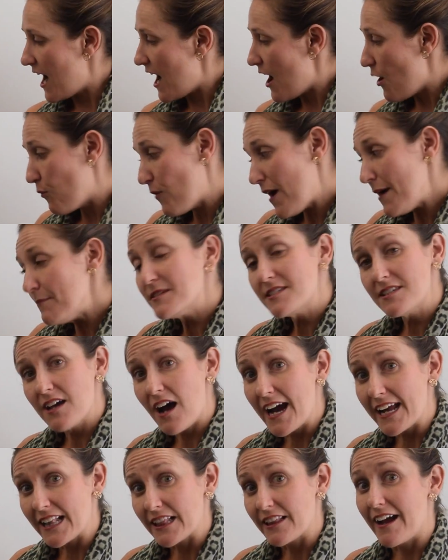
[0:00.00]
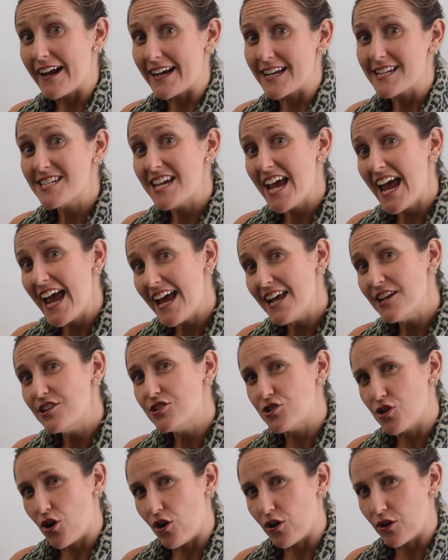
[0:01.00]
A website like
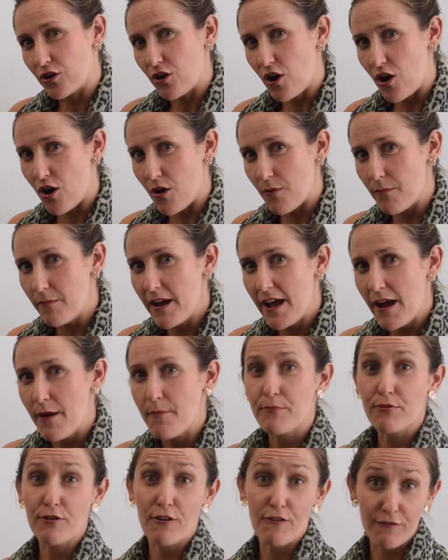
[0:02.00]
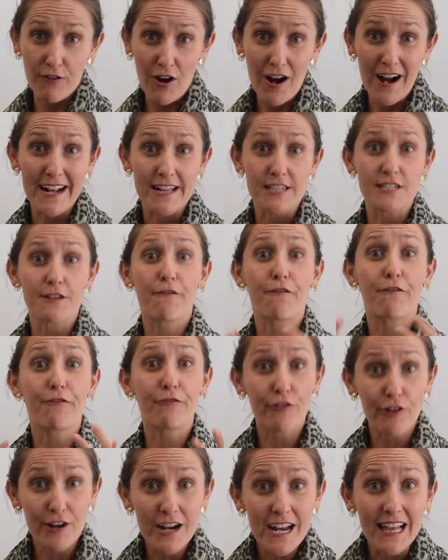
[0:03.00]
TED.com provides
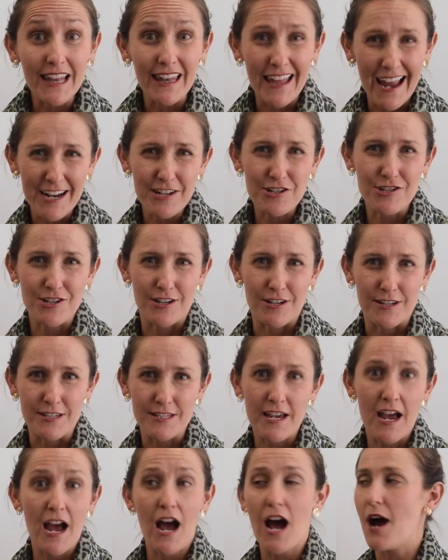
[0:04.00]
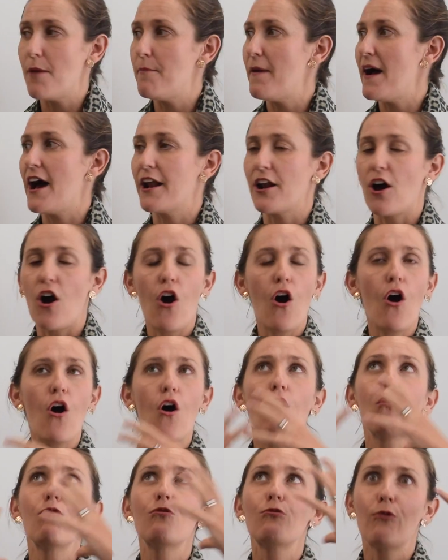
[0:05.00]
free lectures about a
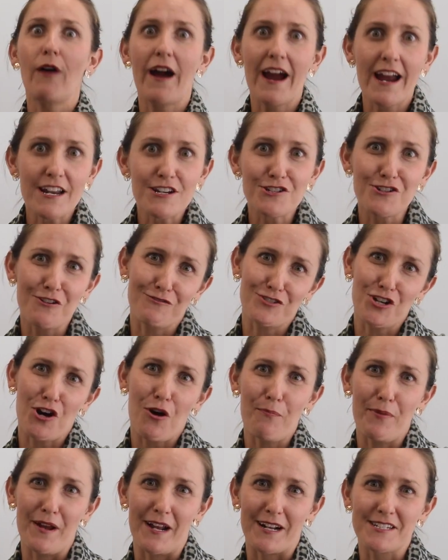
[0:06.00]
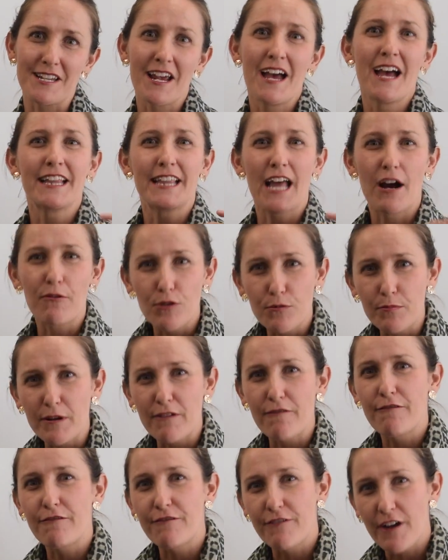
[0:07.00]
whole range of topics that will be
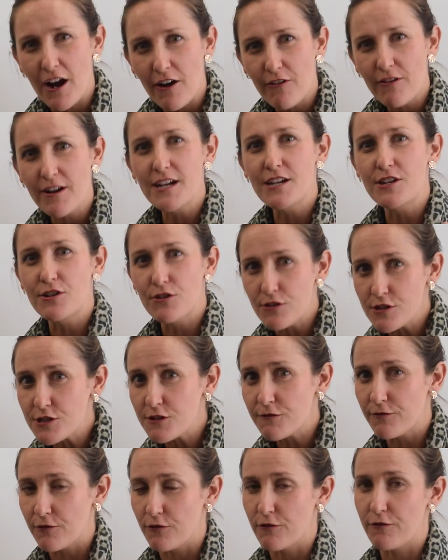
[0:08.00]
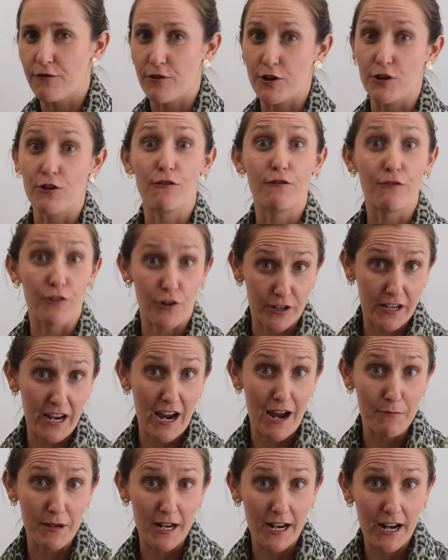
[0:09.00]
very useful for your
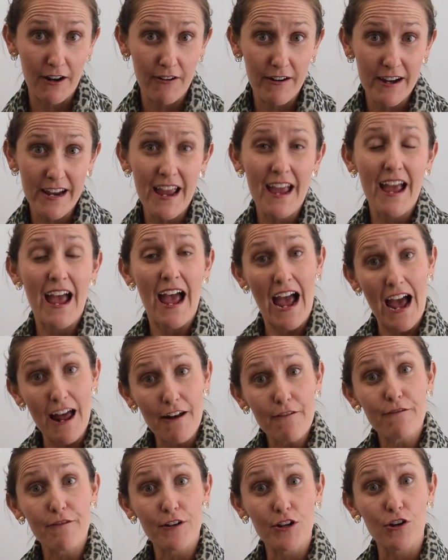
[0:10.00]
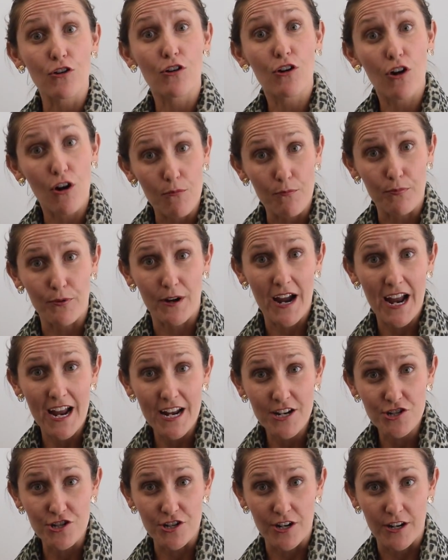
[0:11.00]
vocabulary and for your
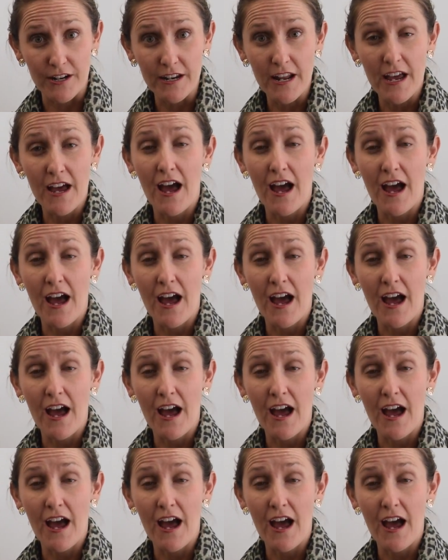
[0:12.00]
comprehension